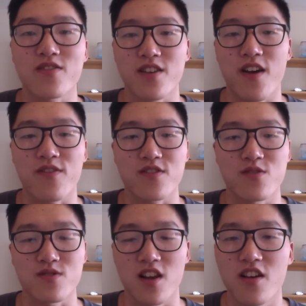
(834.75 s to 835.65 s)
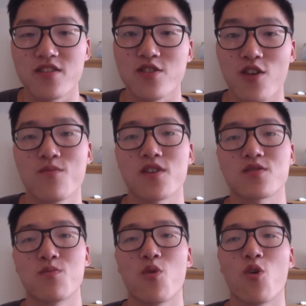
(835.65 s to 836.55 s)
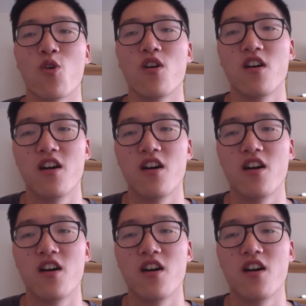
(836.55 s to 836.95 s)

of South Africa, was I learned so much more,